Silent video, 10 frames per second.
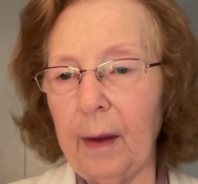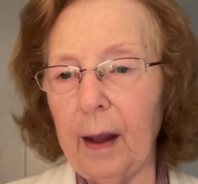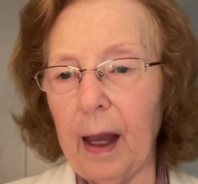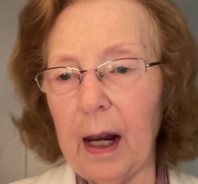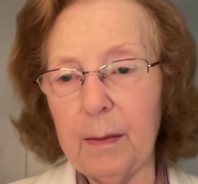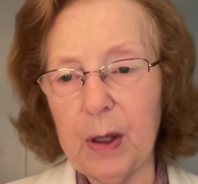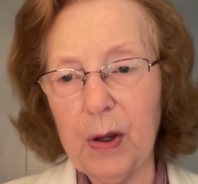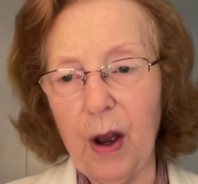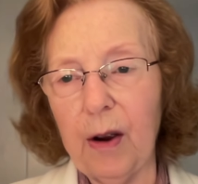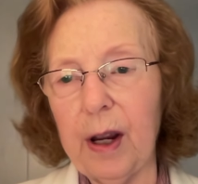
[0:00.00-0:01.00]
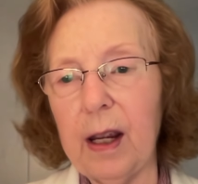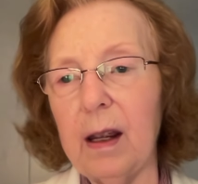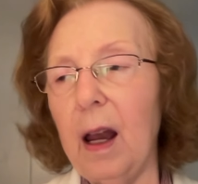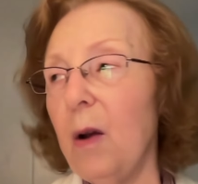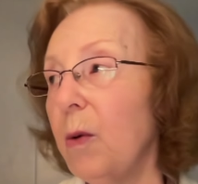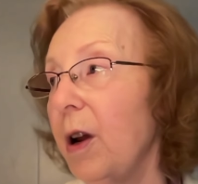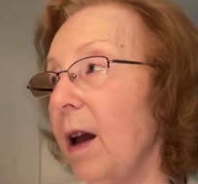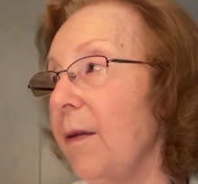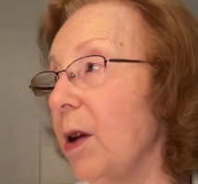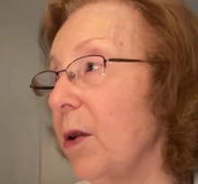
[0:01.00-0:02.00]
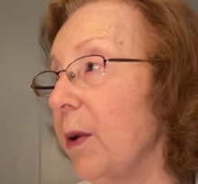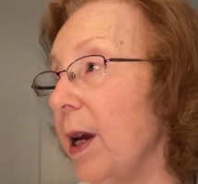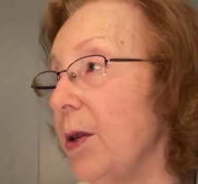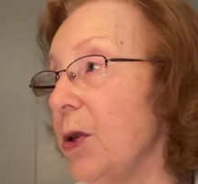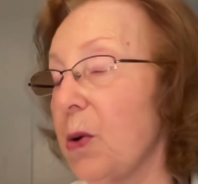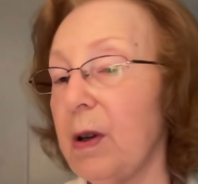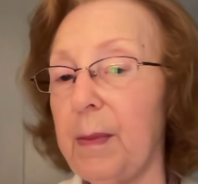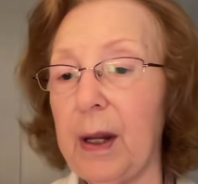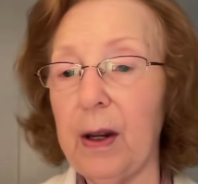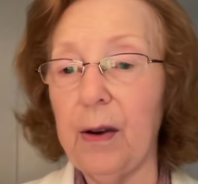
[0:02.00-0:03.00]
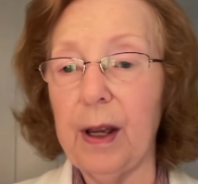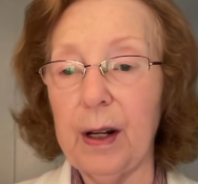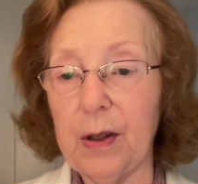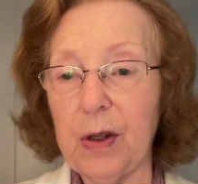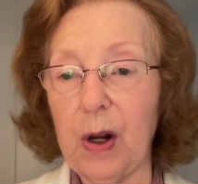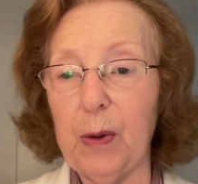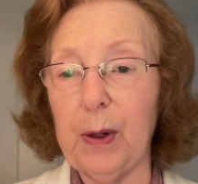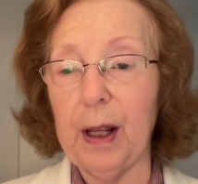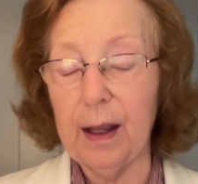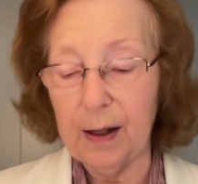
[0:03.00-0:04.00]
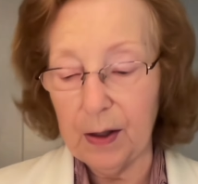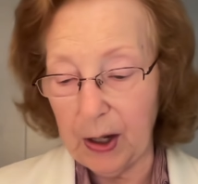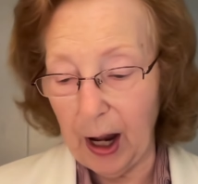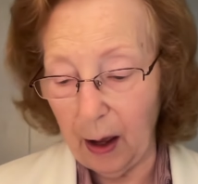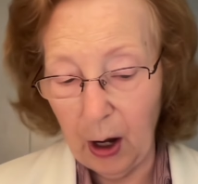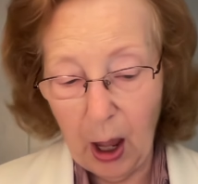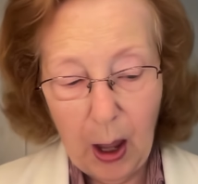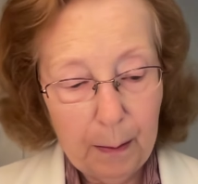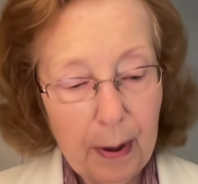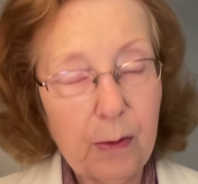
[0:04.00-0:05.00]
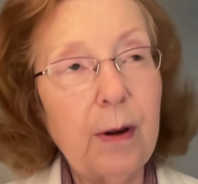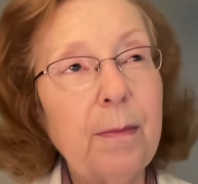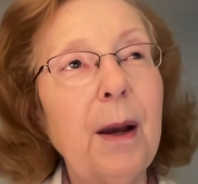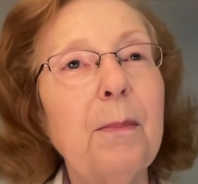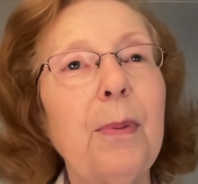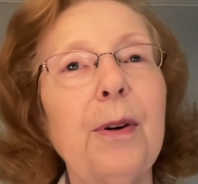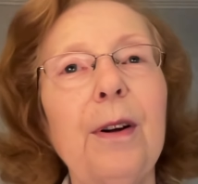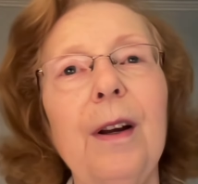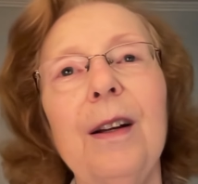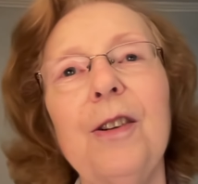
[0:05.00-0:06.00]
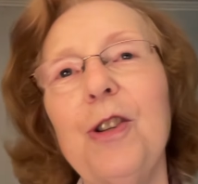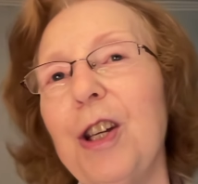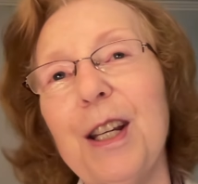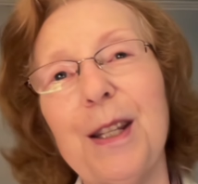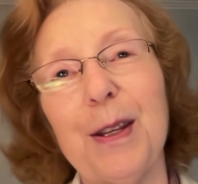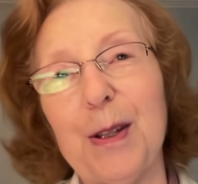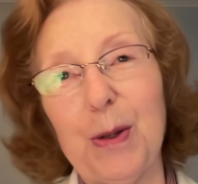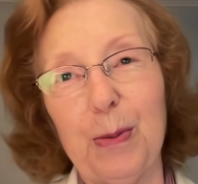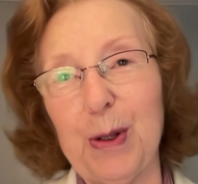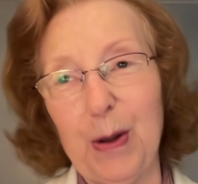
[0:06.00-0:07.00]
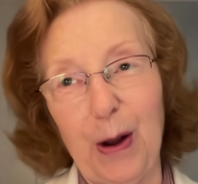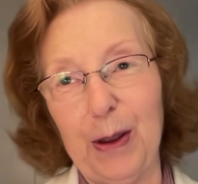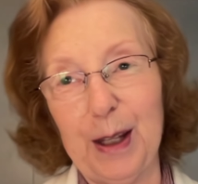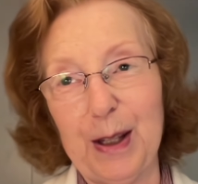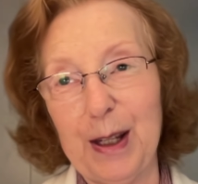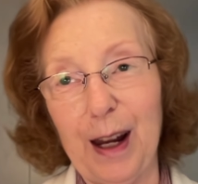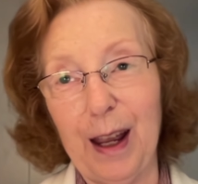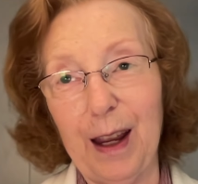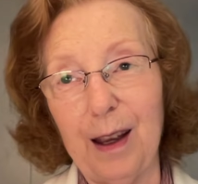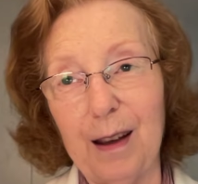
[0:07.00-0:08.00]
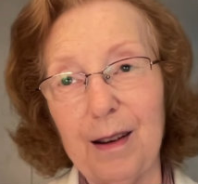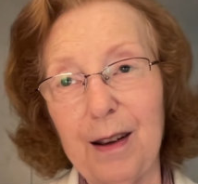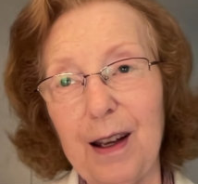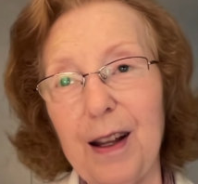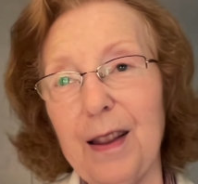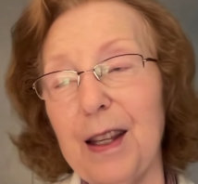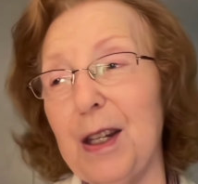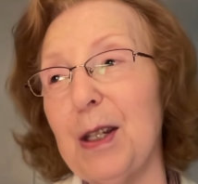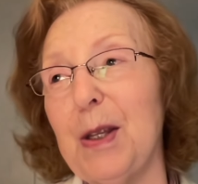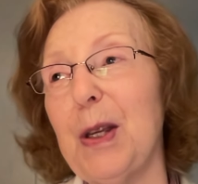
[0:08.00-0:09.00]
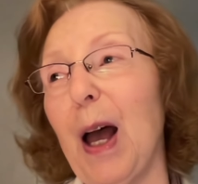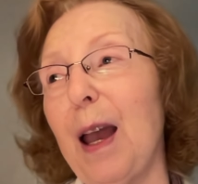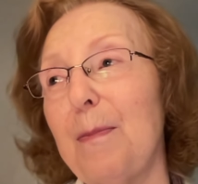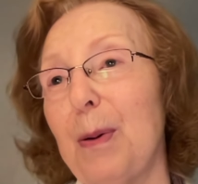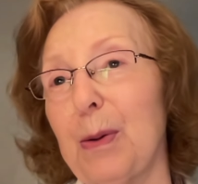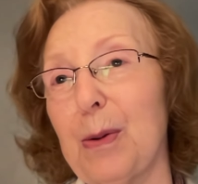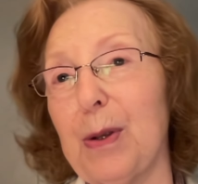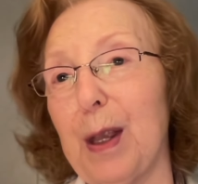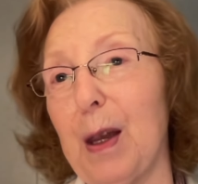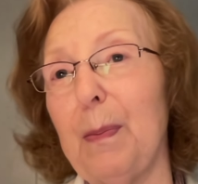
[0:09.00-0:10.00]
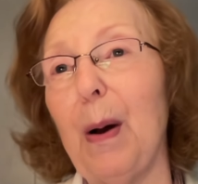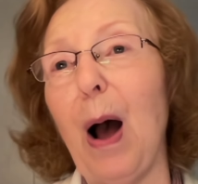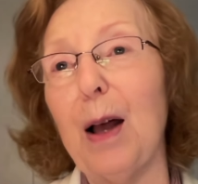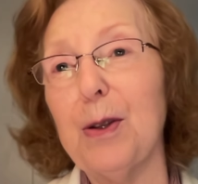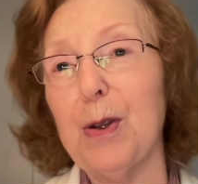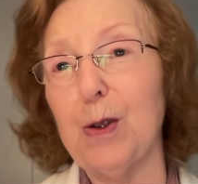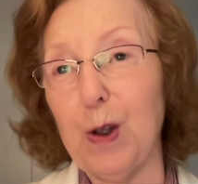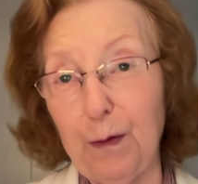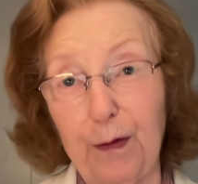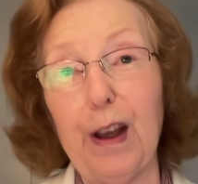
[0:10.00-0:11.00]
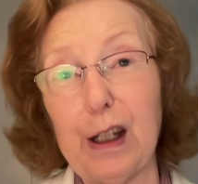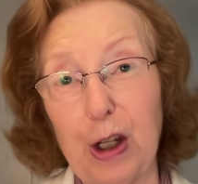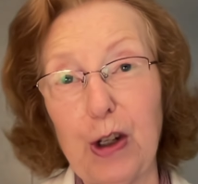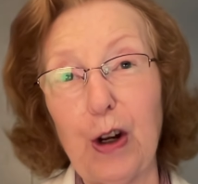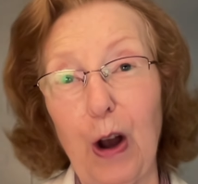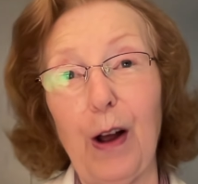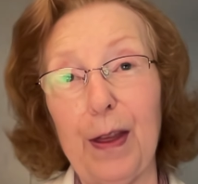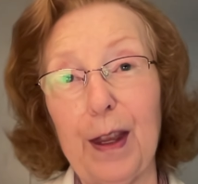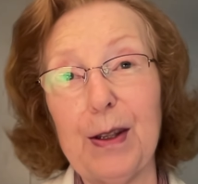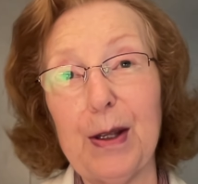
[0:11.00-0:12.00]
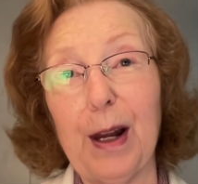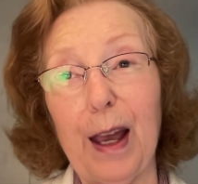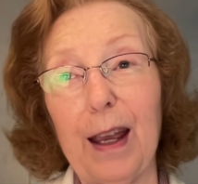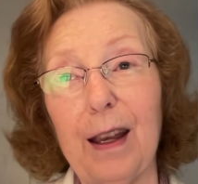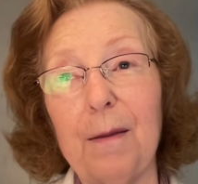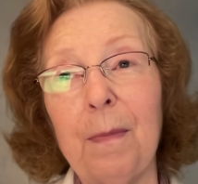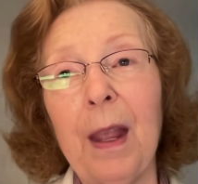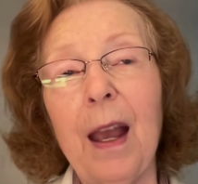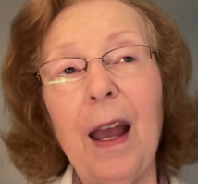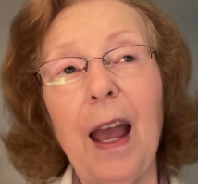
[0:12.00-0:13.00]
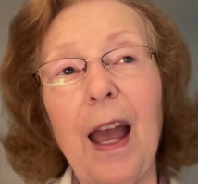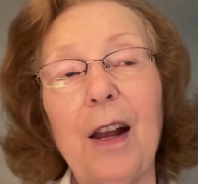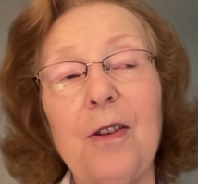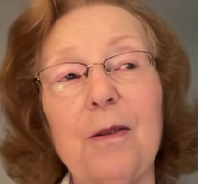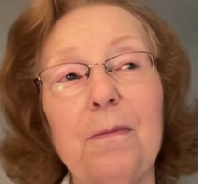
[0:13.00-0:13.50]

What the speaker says: And I'm sorry, we're having a rainstorm here and it's slowing things down. But remember, Jesus was on this lake. The disciples, the apostles, fished on this lake. And